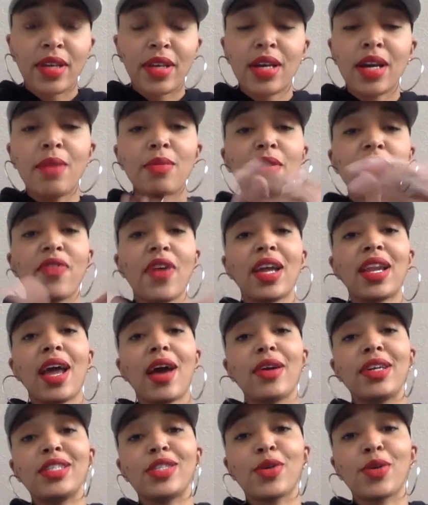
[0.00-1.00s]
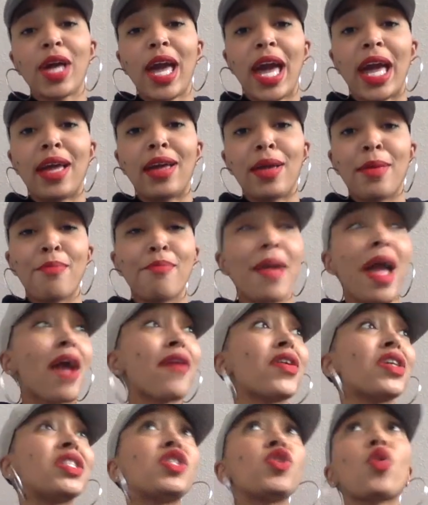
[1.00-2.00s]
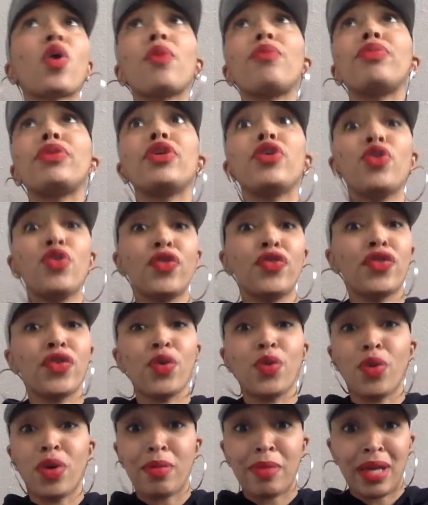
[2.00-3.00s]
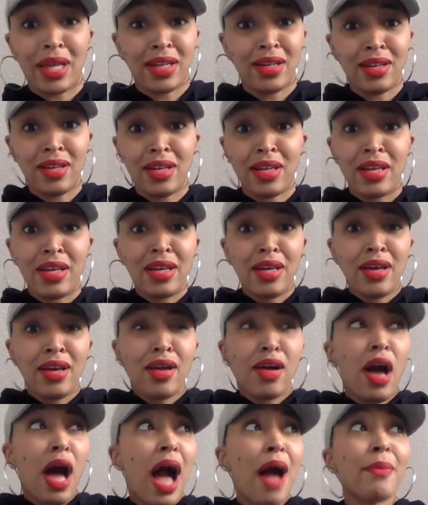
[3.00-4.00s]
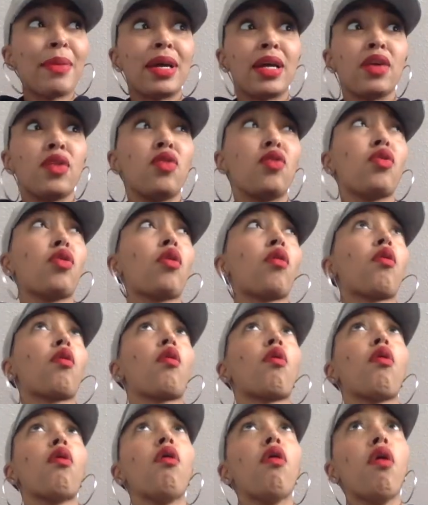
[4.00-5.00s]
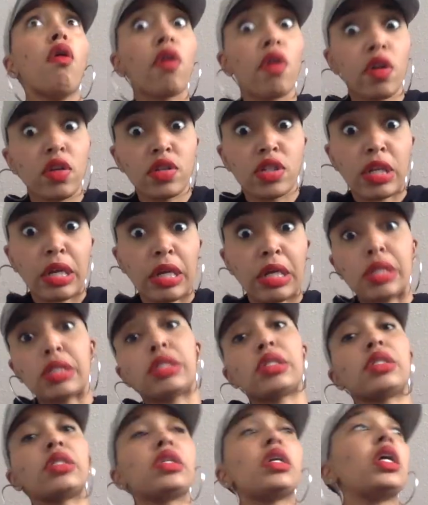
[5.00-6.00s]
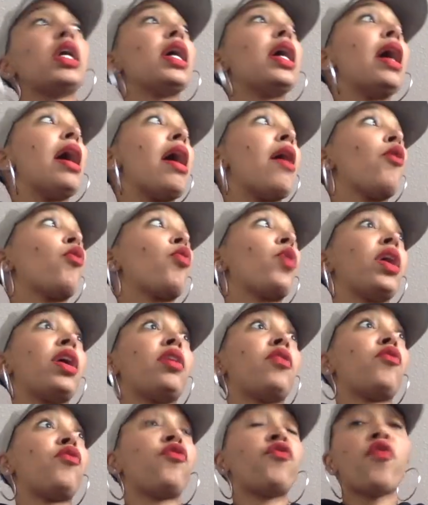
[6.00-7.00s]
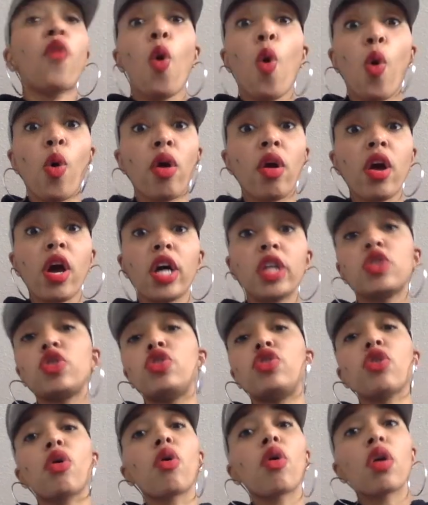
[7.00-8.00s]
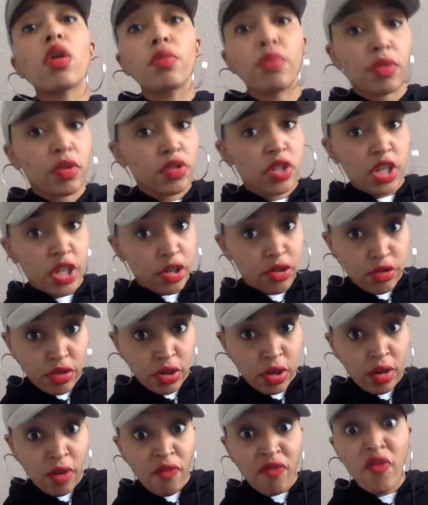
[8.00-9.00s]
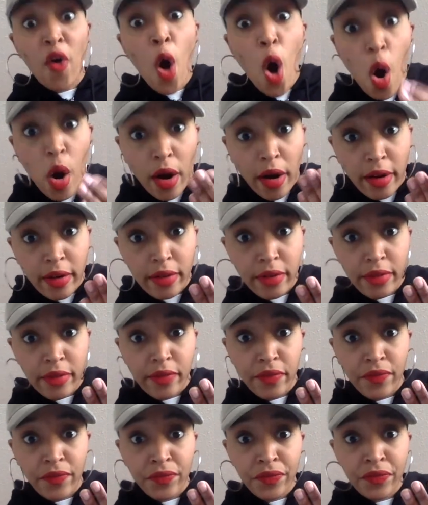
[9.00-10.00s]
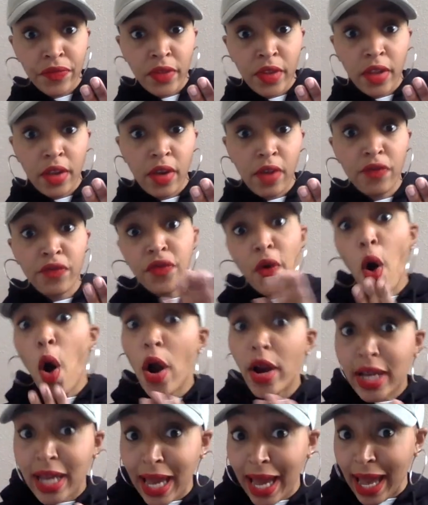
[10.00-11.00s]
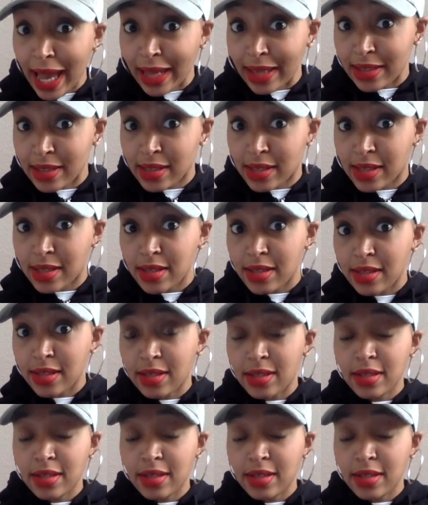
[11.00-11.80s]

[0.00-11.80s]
Come to find out he's okay. Married to a beautiful woman. I mean, gorgeous. With 4 adorable children. 4! 4 kids!